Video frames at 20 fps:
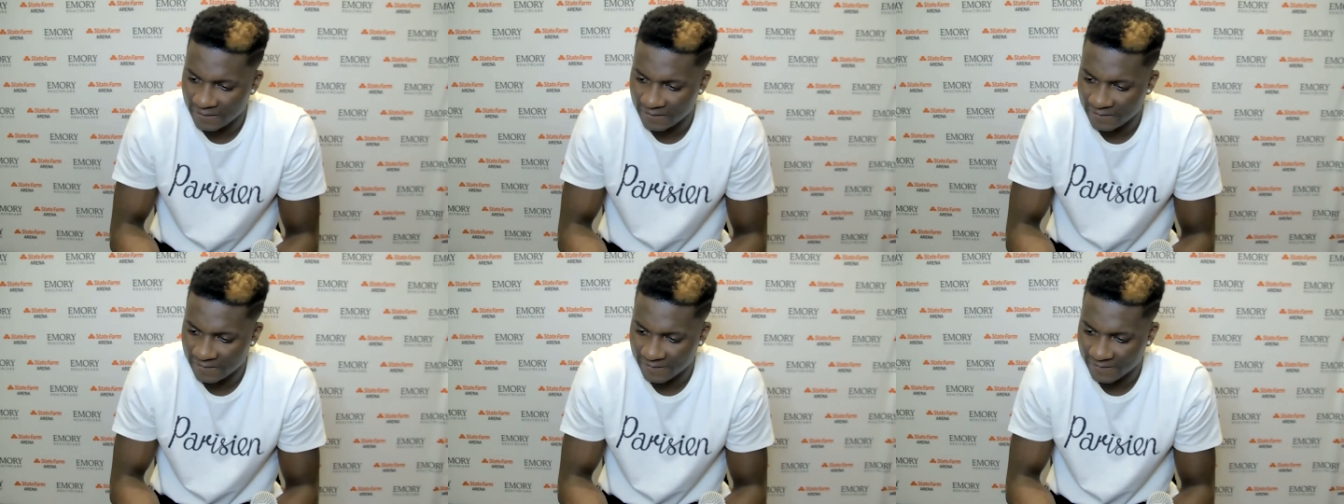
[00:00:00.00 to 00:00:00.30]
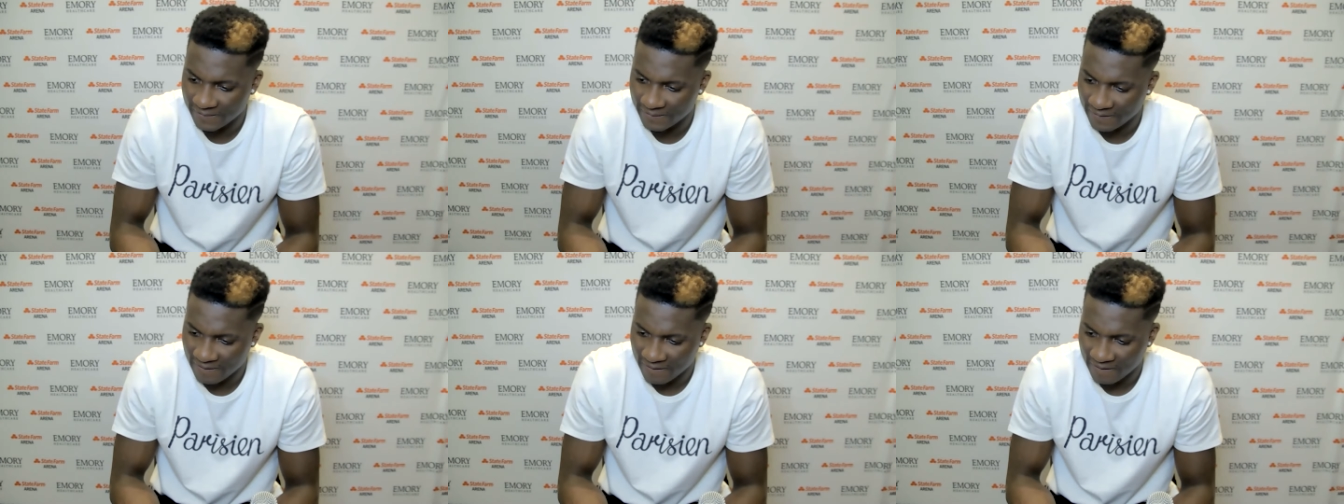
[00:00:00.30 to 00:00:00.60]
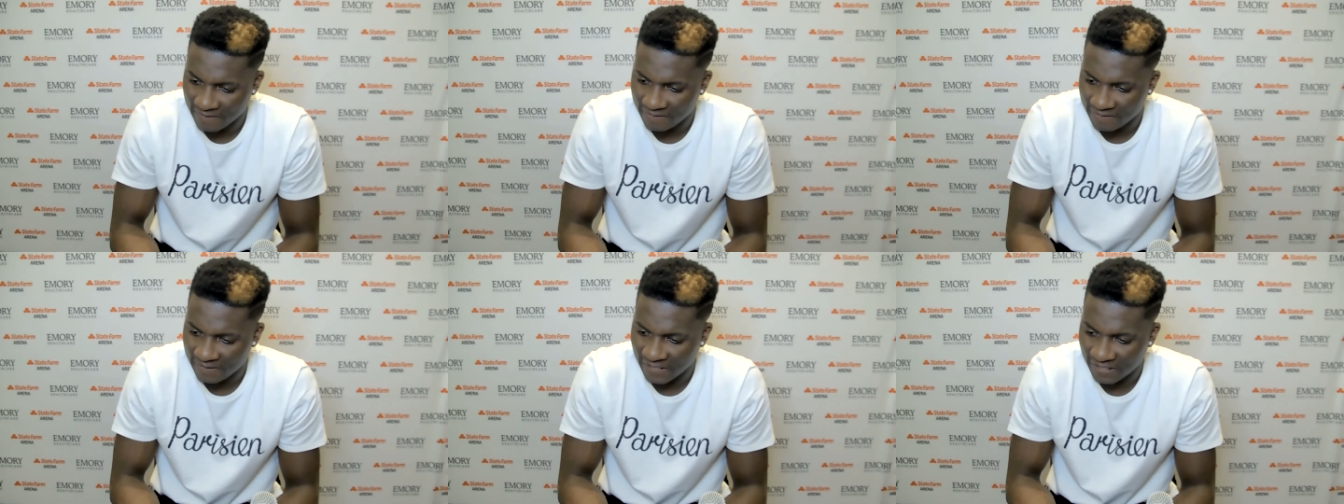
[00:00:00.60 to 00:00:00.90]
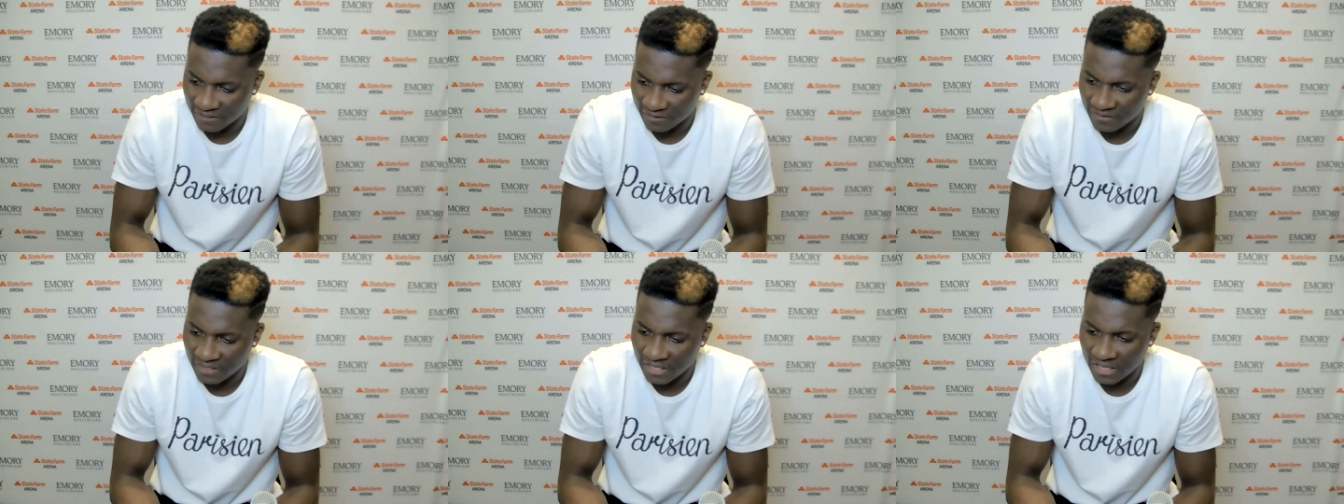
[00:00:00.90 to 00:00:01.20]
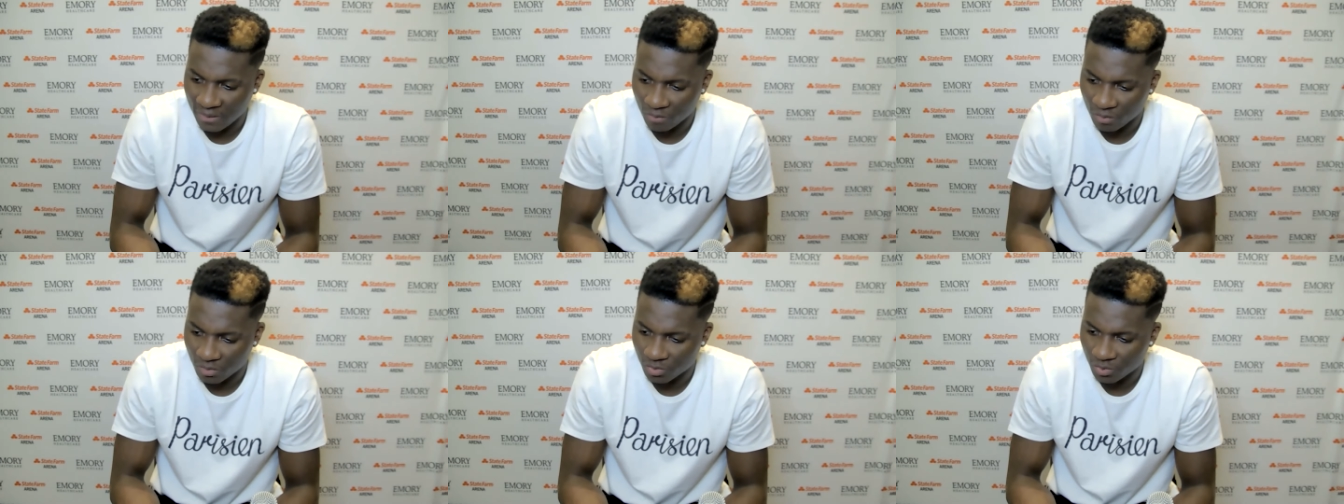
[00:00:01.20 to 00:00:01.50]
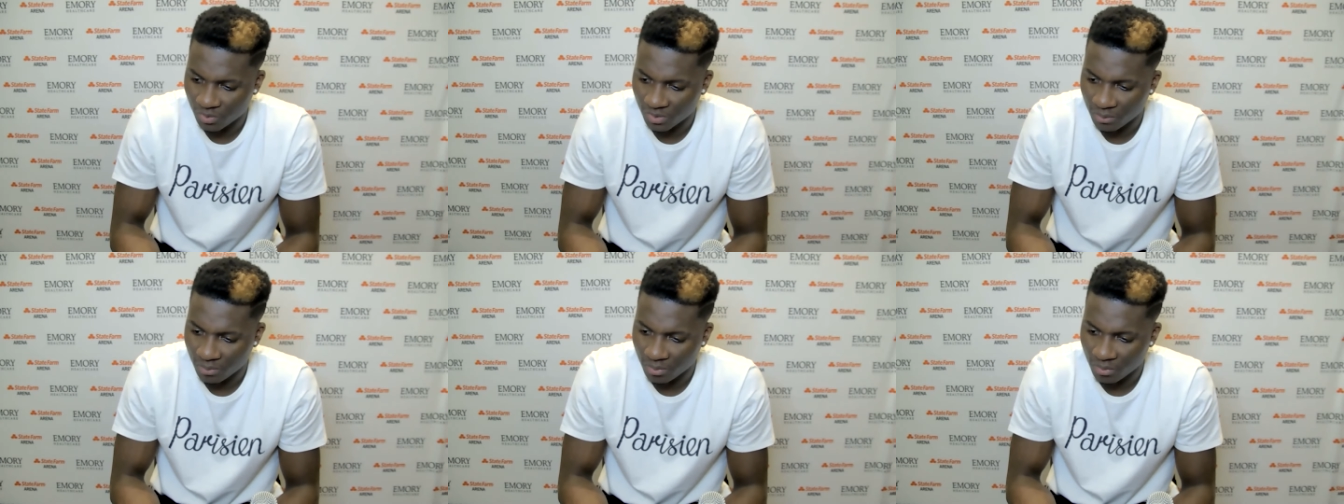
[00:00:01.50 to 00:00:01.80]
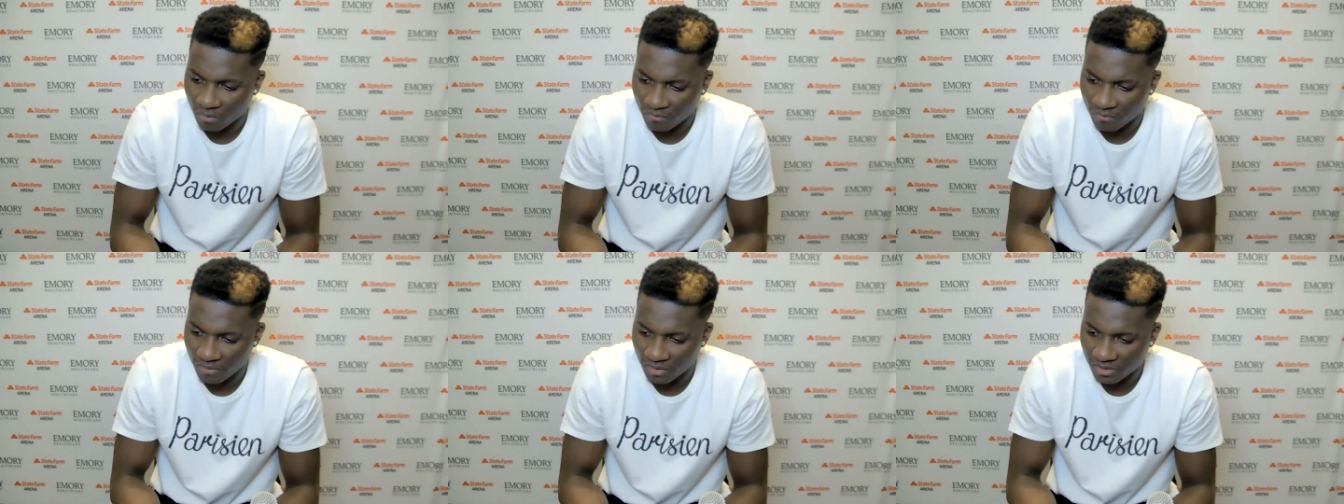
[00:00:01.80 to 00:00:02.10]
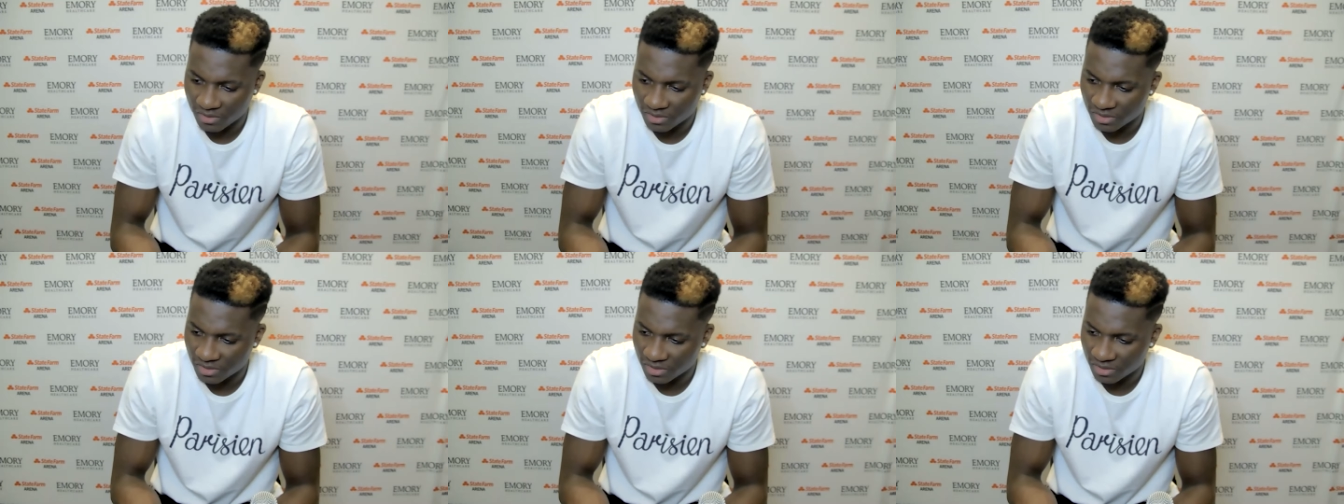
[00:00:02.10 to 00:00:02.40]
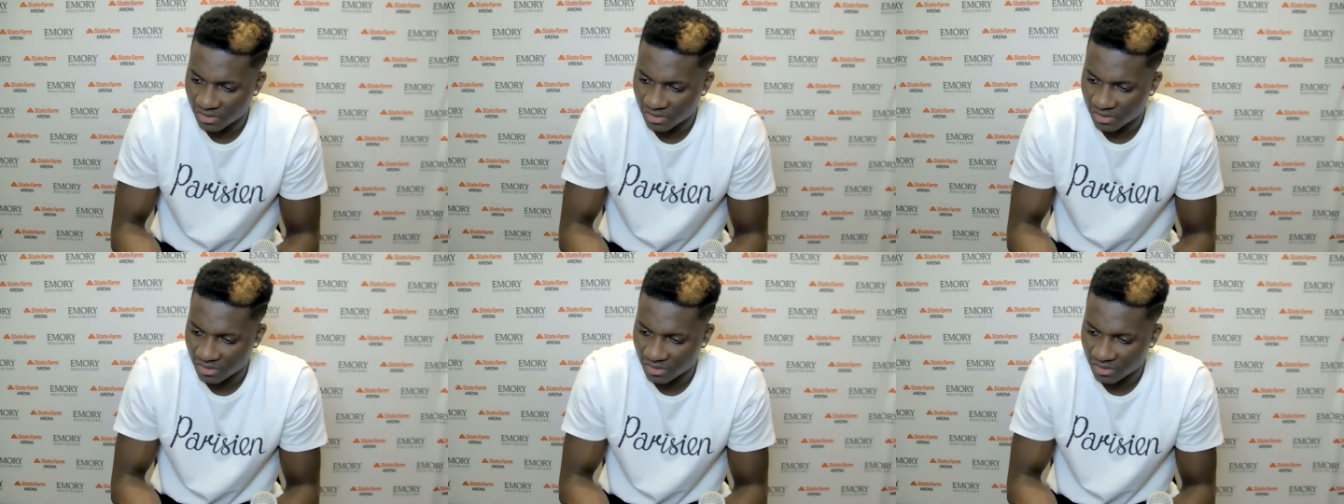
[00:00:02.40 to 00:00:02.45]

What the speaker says: And the end of the game was really important for us